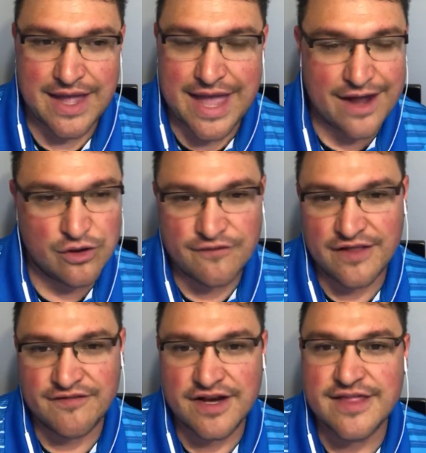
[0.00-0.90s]
I don't know if I
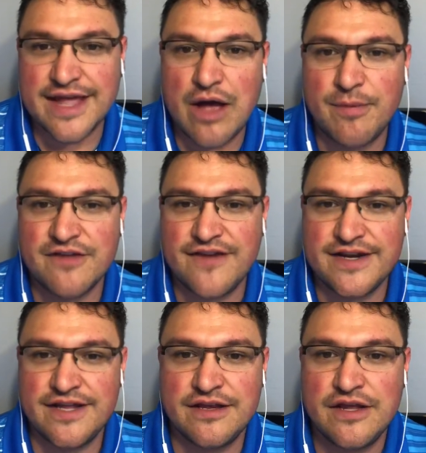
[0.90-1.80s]
left anything out, but if I
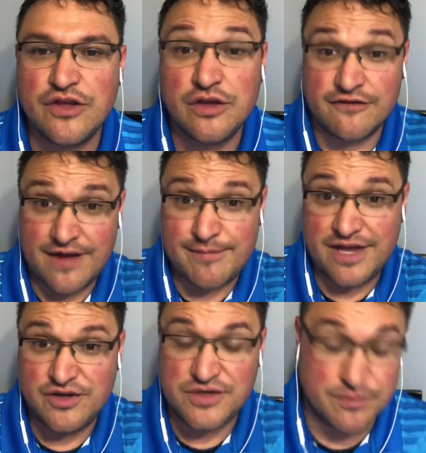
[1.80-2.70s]
did, you can find me
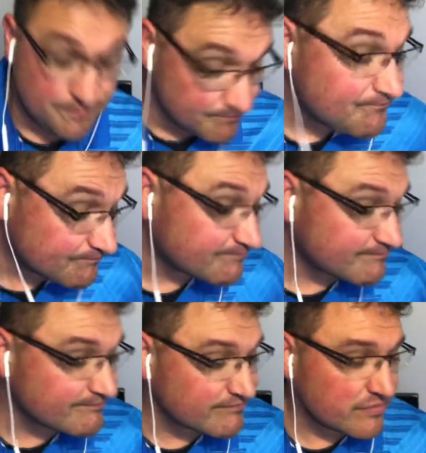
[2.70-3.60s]
on YouTube.
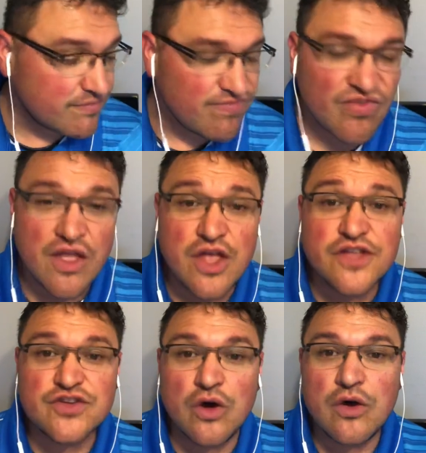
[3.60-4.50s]

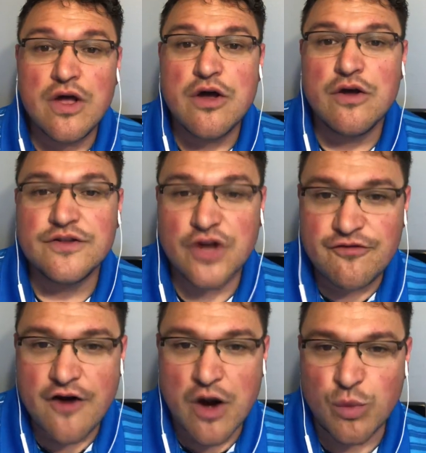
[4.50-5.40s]
So
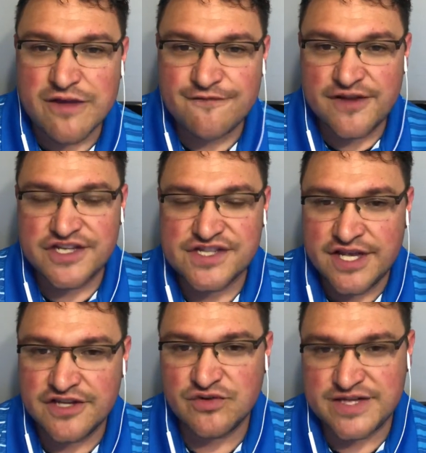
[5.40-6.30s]
far, we have finished the
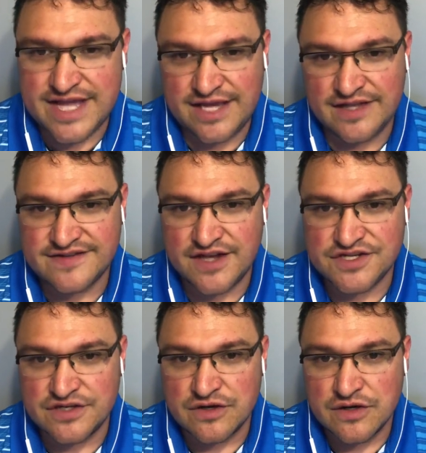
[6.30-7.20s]
history taking
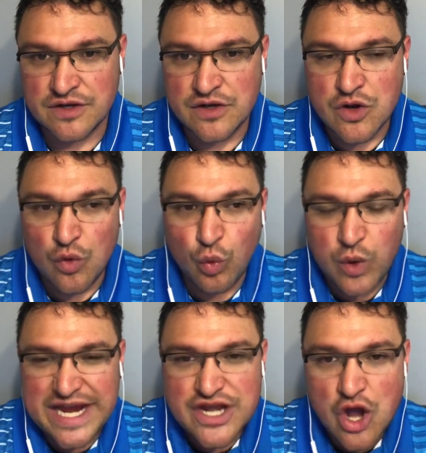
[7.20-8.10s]
session.
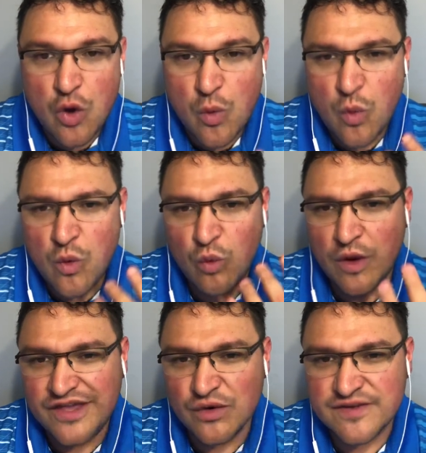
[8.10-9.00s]
We know
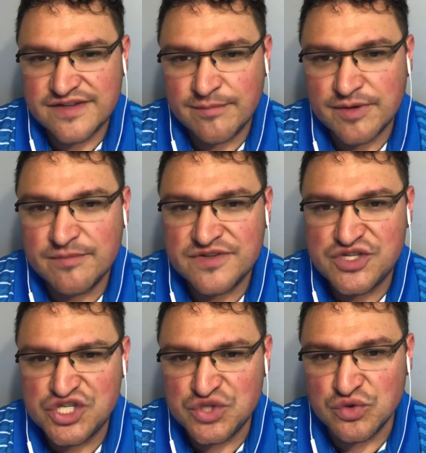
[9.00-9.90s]
what your symptoms
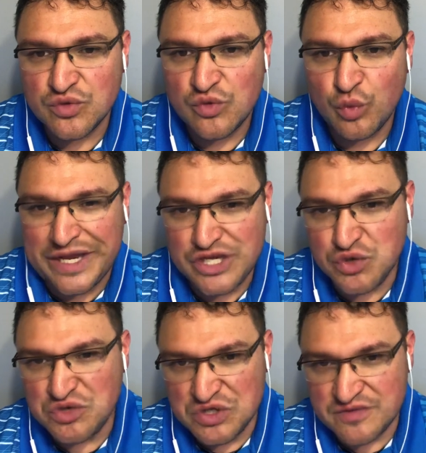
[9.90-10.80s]
do when
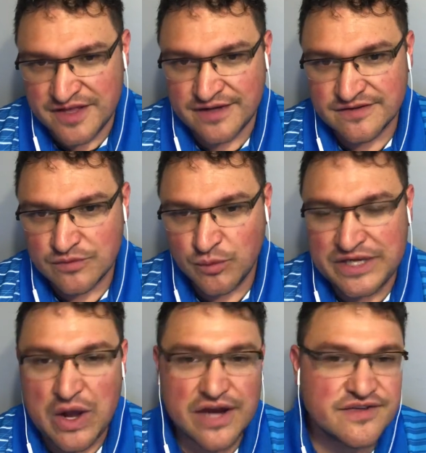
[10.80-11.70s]
you do things. We
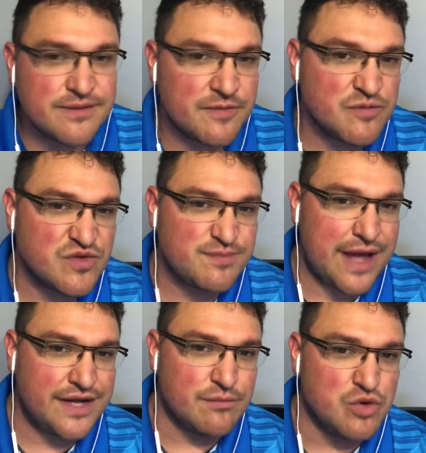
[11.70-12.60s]
know how your symptoms
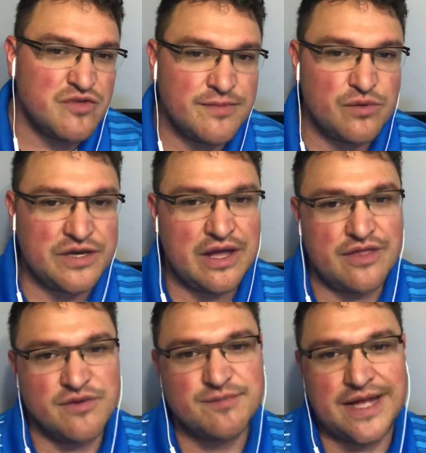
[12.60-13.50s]
respond to movement. We know
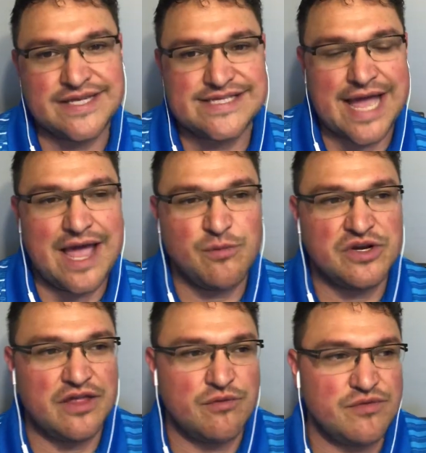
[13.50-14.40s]
how they respond to time. We
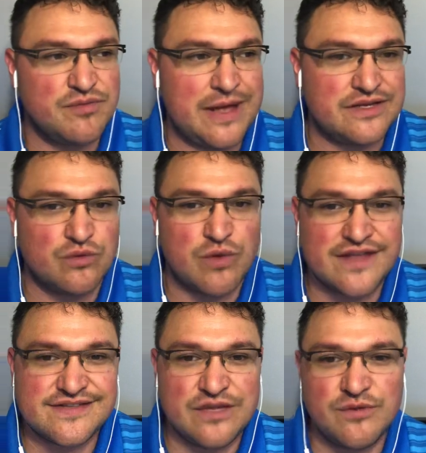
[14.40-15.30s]
know how they respond to
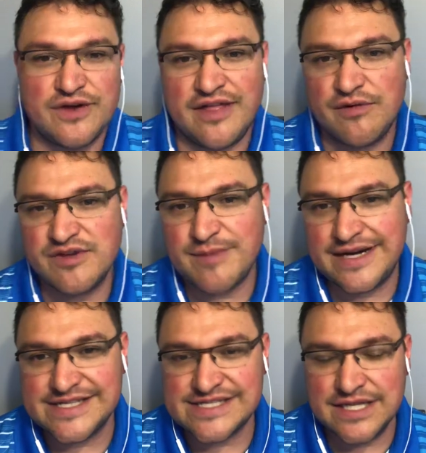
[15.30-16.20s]
resting. We know how they
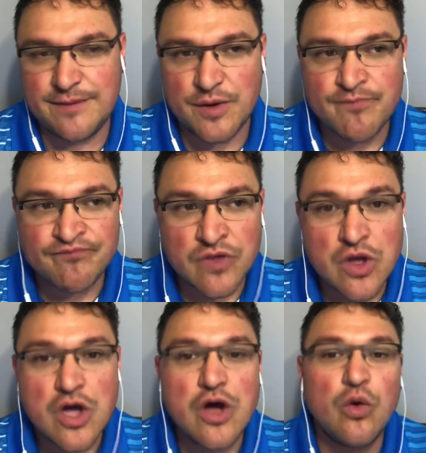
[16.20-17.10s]
respond to sleep.
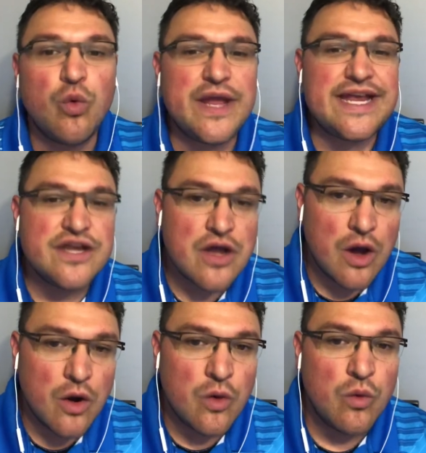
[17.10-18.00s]
We
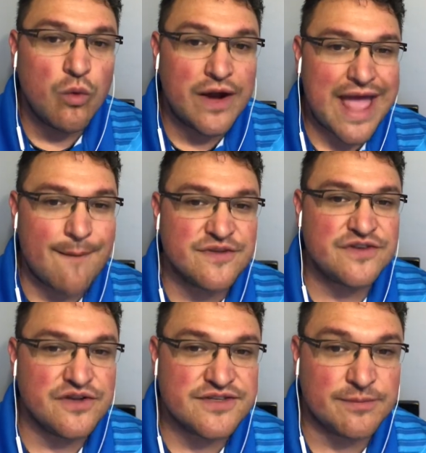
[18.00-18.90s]
know what happens
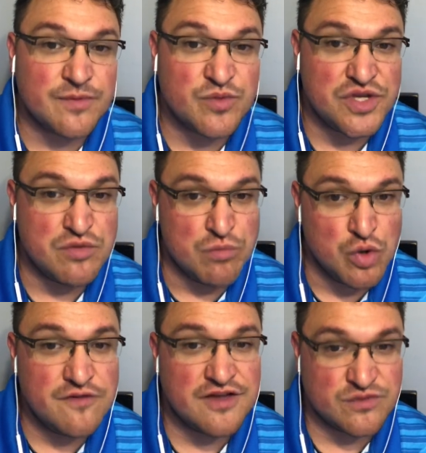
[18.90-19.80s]
to your symptoms when you
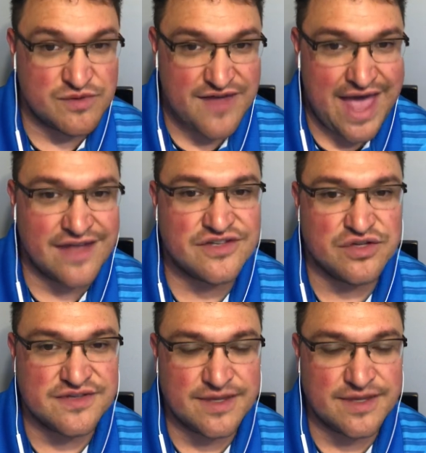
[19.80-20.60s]
move because we've asked you